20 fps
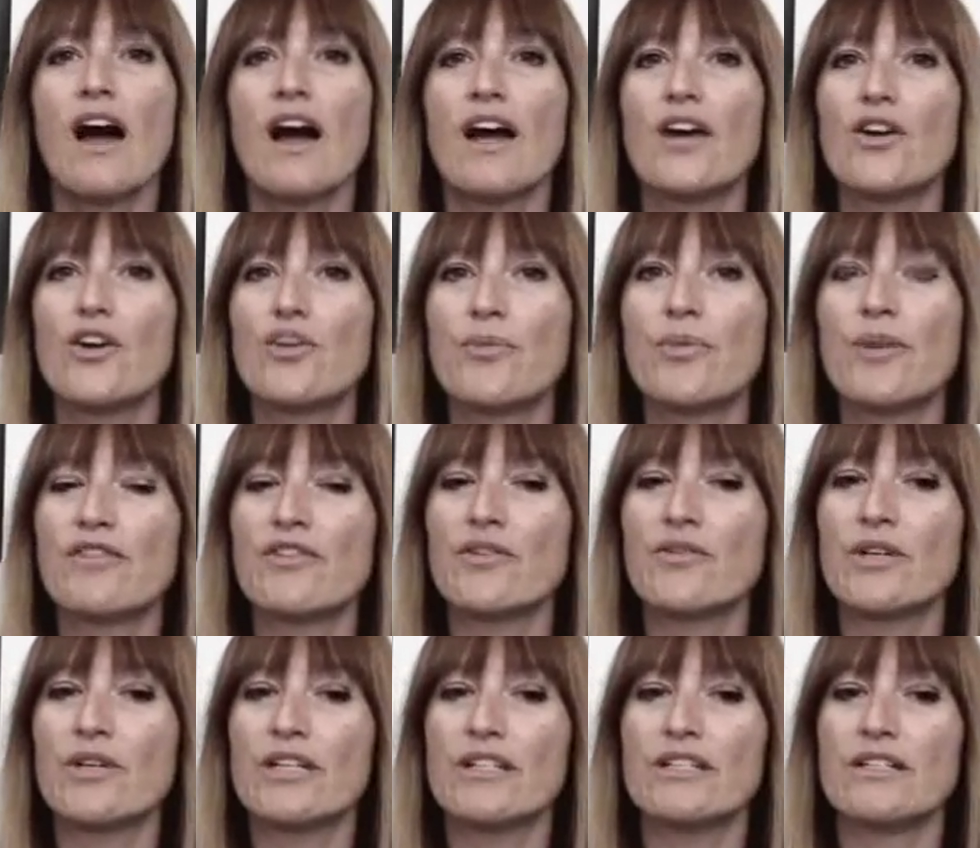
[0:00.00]
I hope
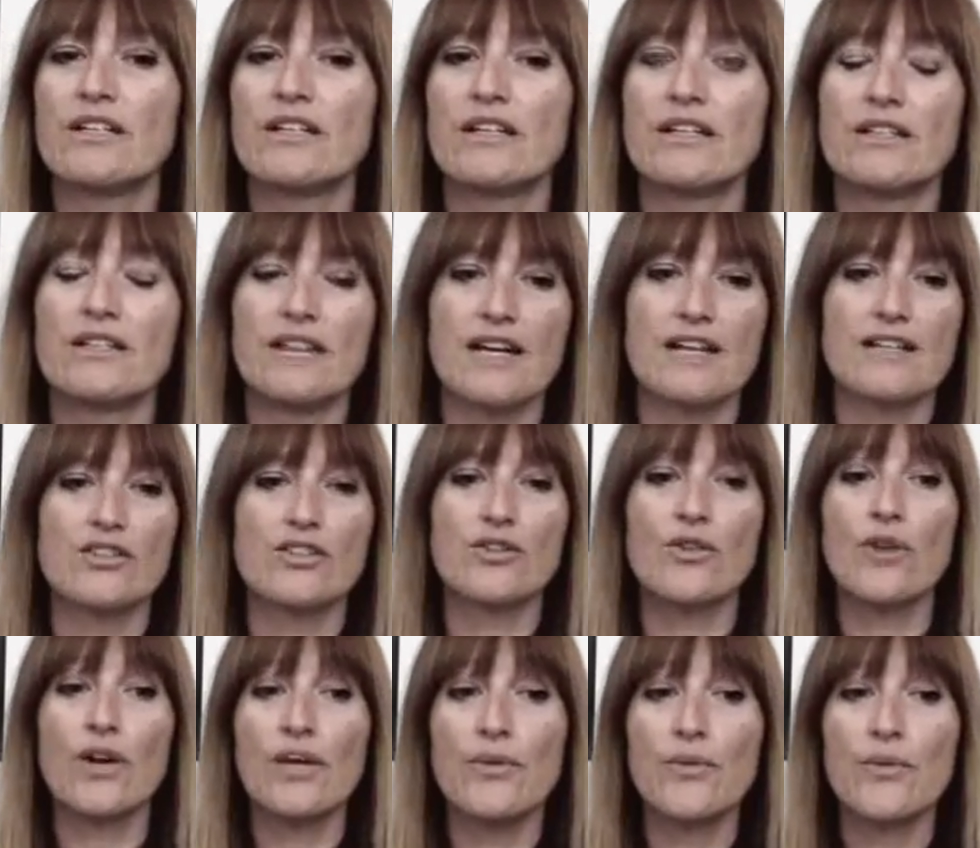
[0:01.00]
everyone has a
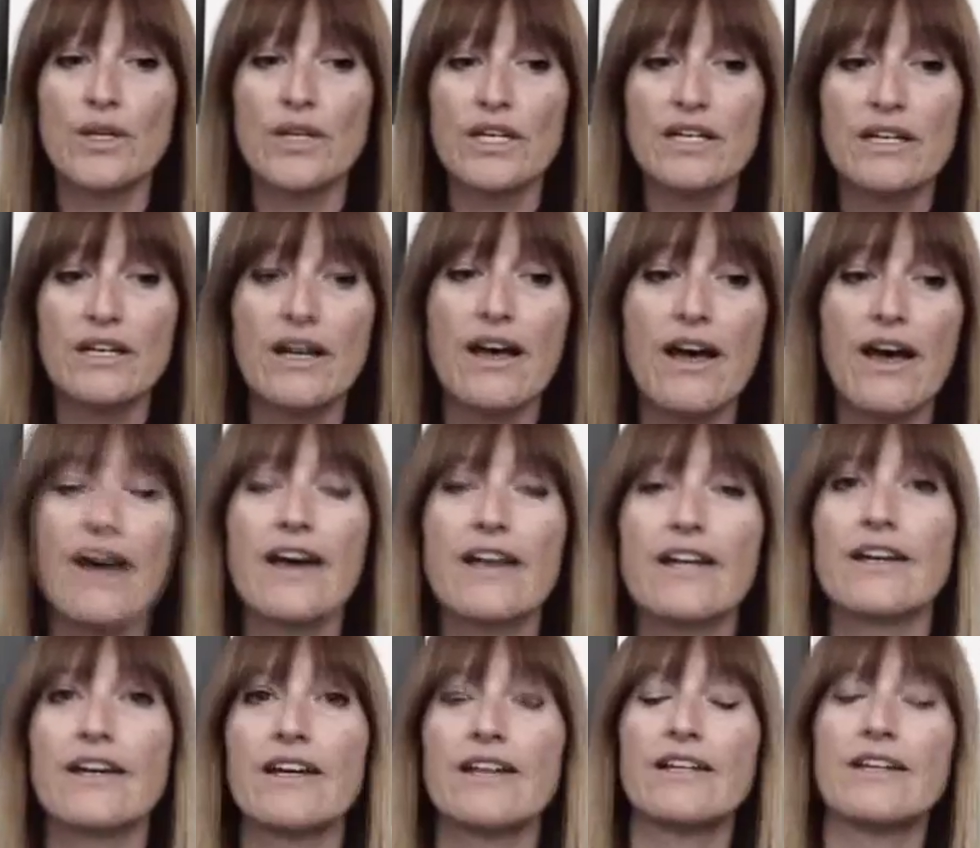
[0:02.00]
great week
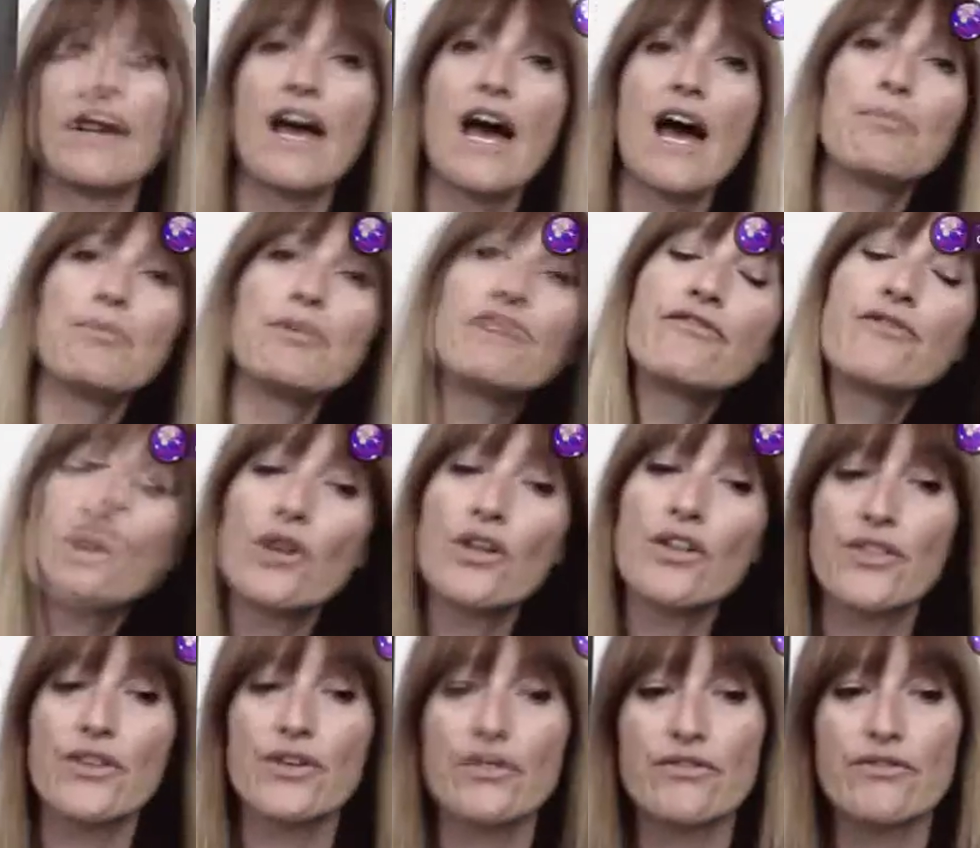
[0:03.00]
ahead and a happy
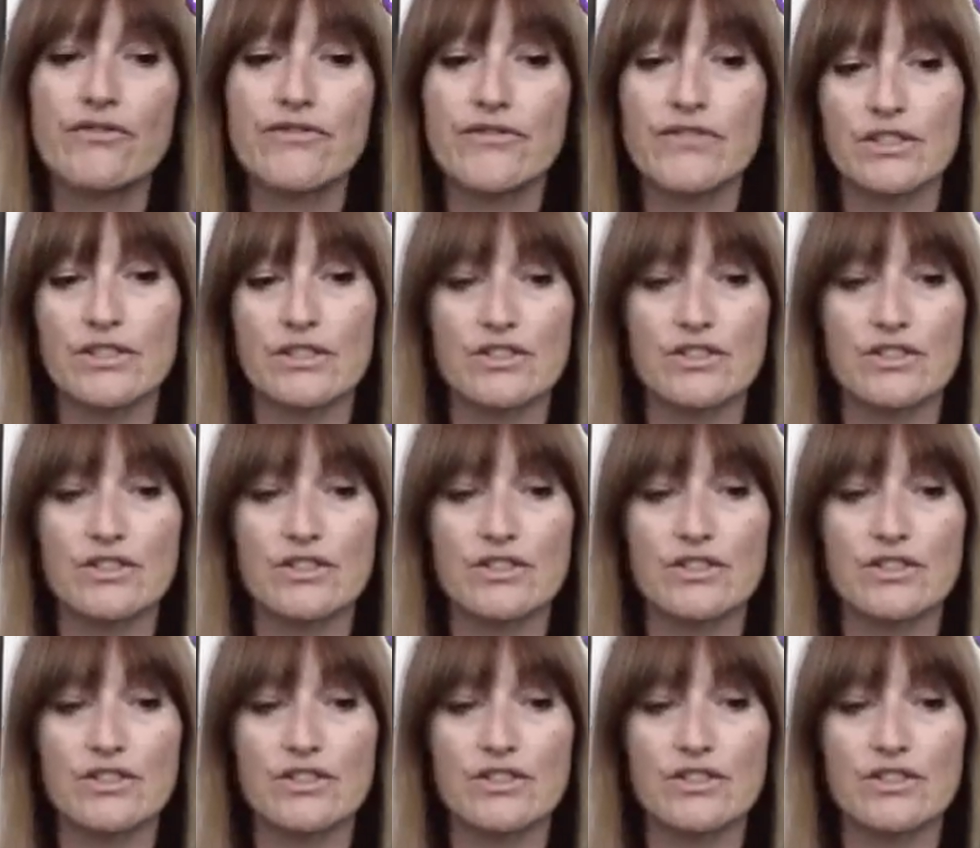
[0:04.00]
4th of